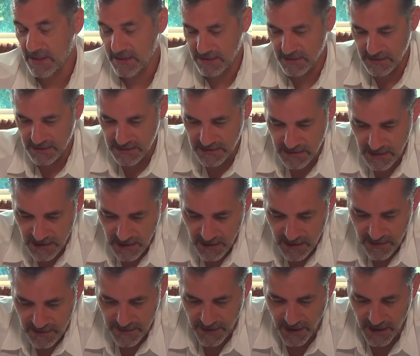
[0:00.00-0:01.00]
I just
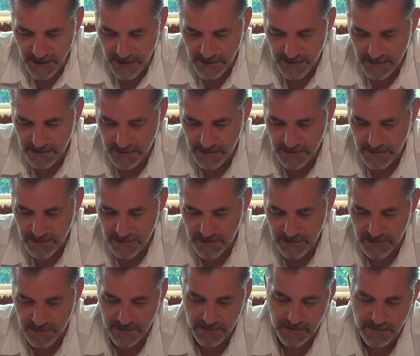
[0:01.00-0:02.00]
thought,
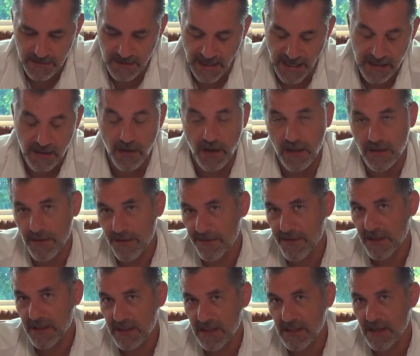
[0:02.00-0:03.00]
I called it
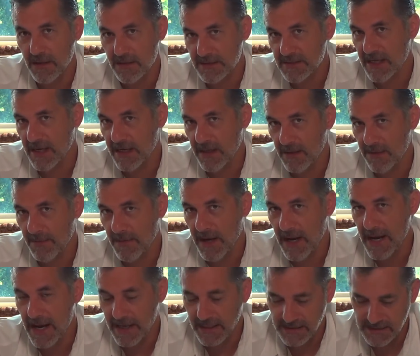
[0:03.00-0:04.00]
thinking outside of the
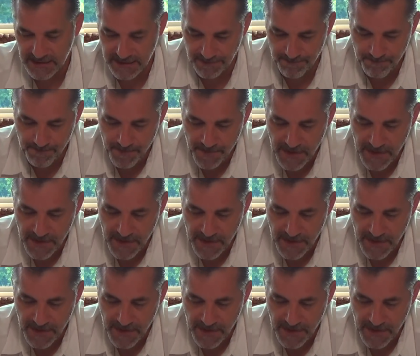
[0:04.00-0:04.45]
box.